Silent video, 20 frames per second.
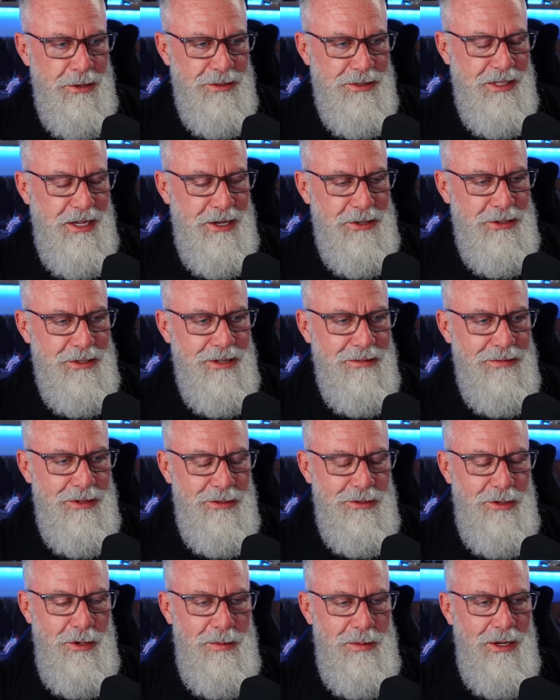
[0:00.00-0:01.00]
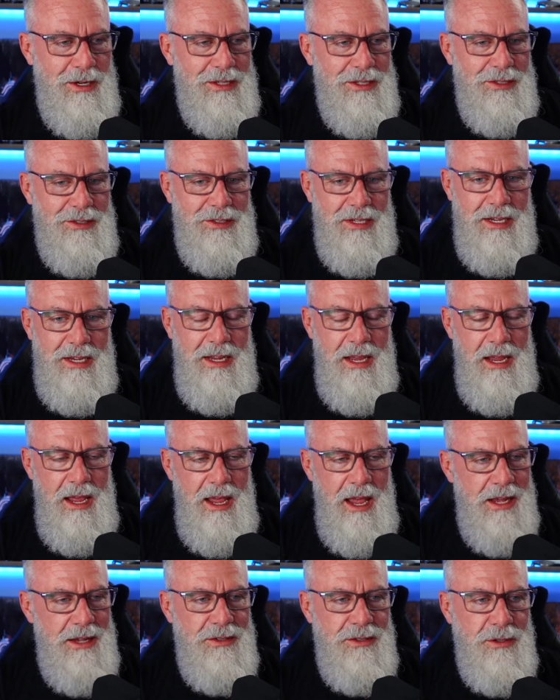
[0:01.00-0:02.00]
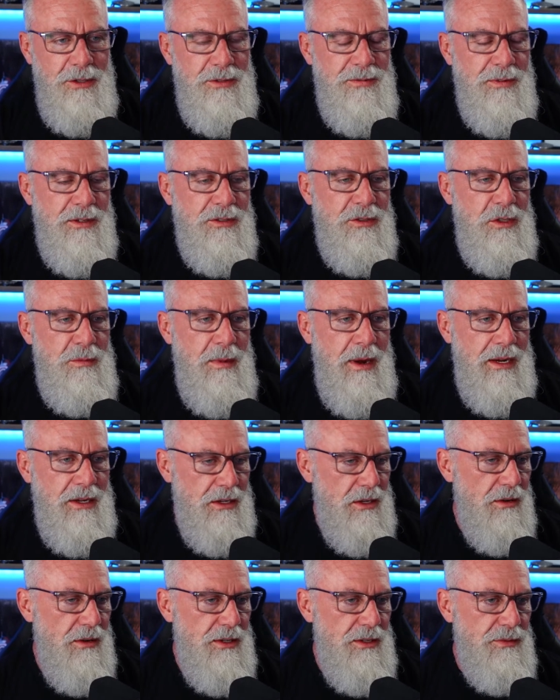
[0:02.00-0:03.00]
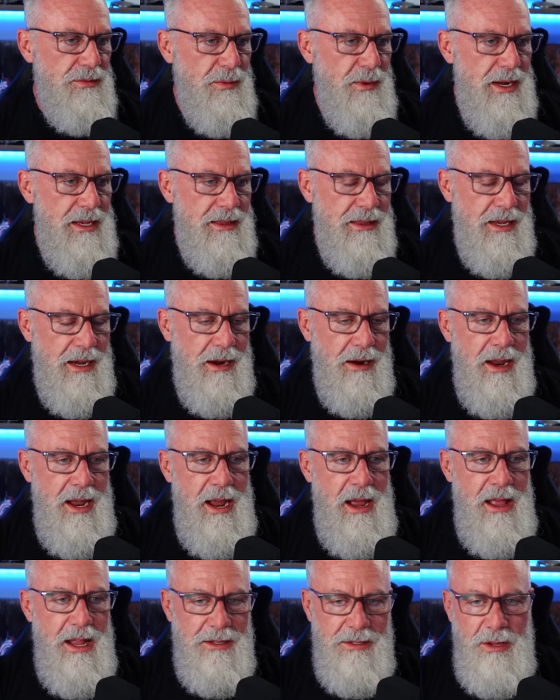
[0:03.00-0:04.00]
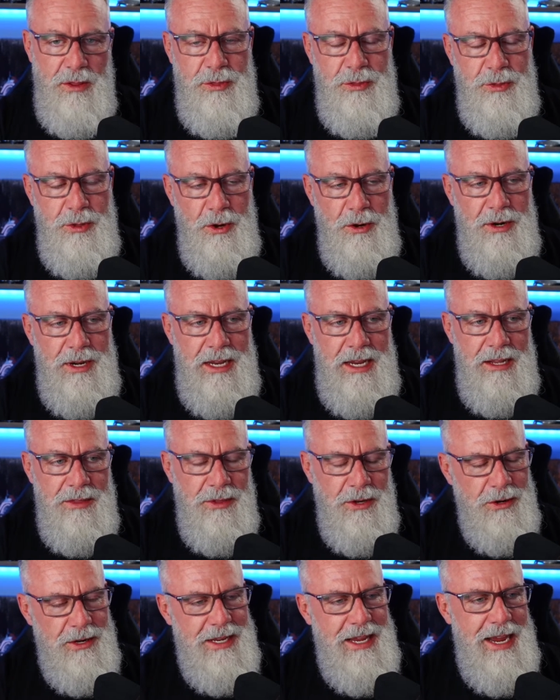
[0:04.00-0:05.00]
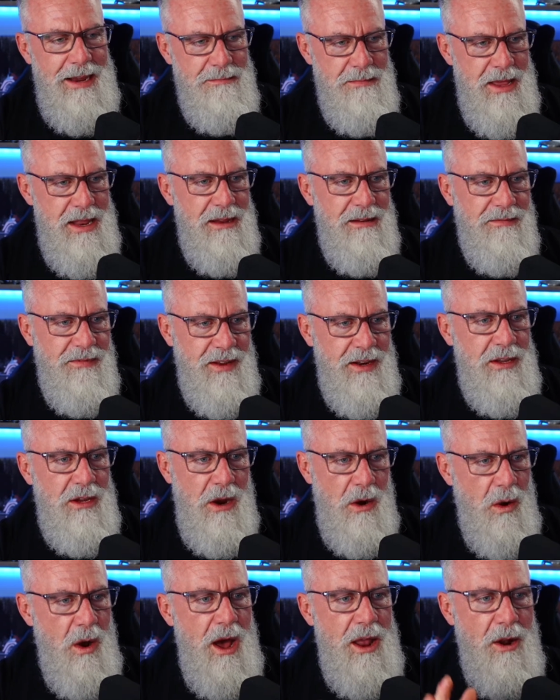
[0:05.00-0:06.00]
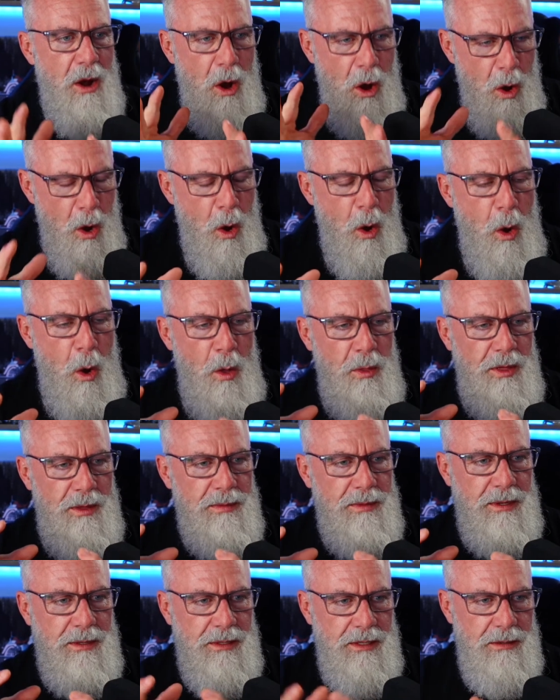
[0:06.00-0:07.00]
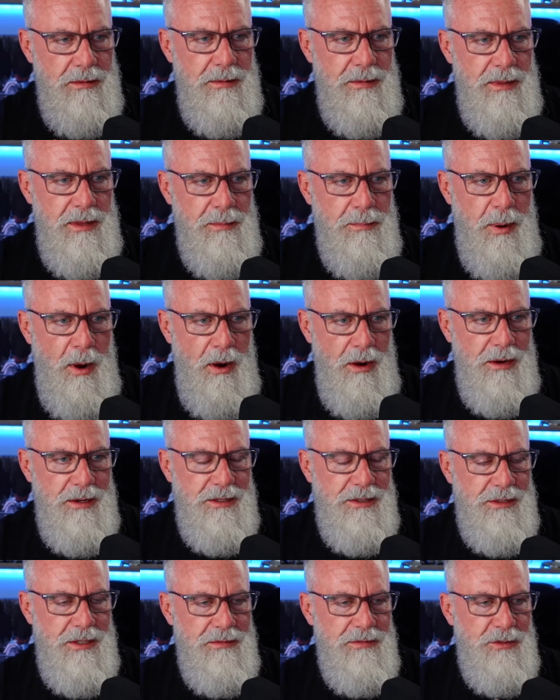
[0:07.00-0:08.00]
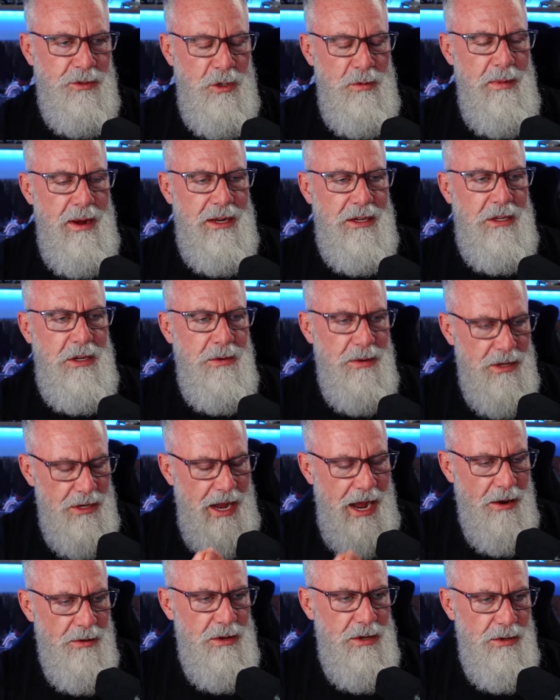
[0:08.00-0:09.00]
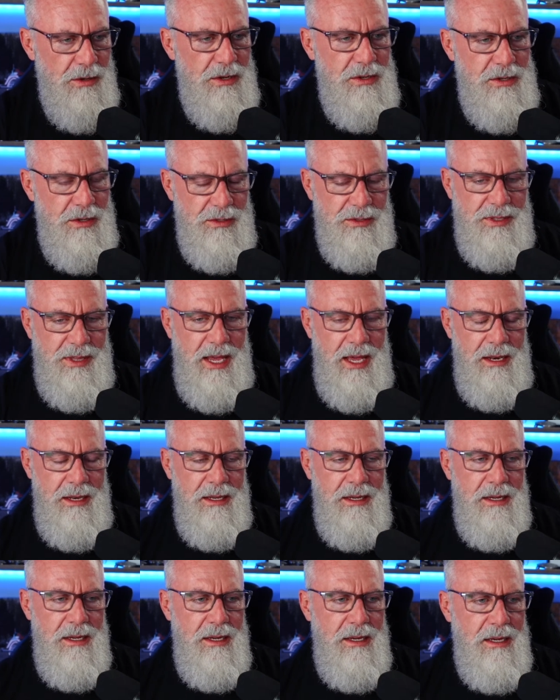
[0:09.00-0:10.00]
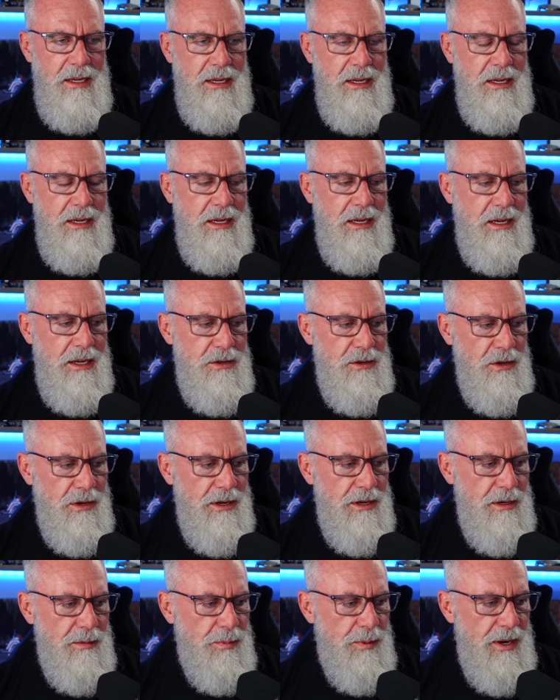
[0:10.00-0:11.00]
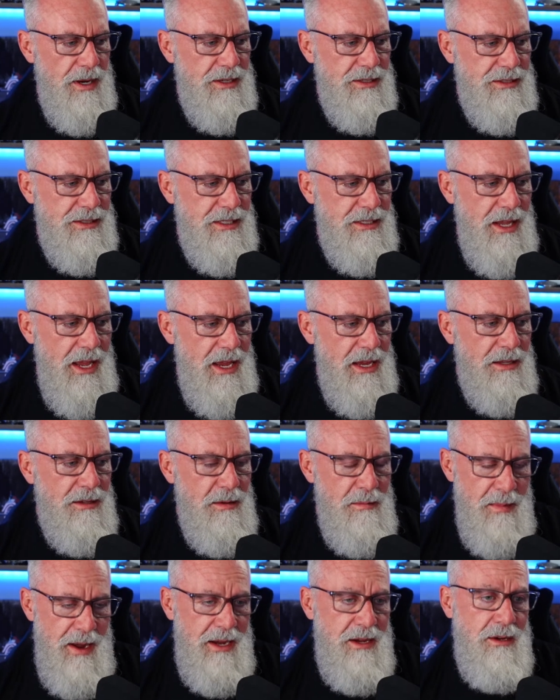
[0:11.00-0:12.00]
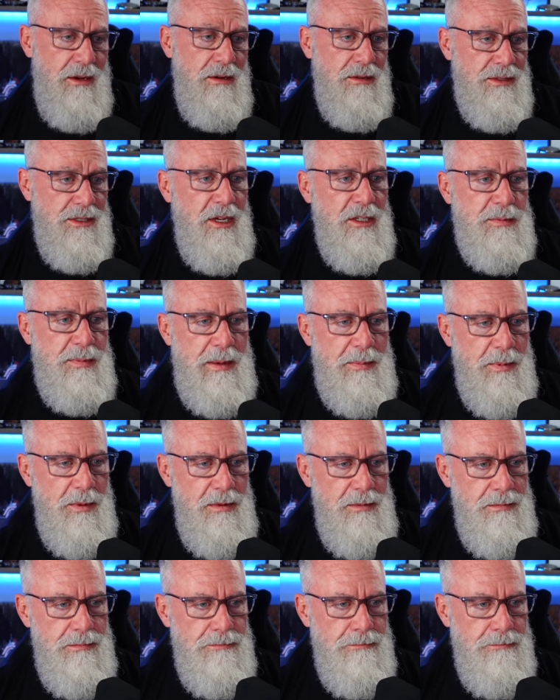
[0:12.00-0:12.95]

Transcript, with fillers: section of YouTube. You can see and search for Zoom IQ. It's right there. There's a 30 38 minute video on all of the, the, the parts of Zoom IQ and how you can use that in your enterprise today to make your salespeople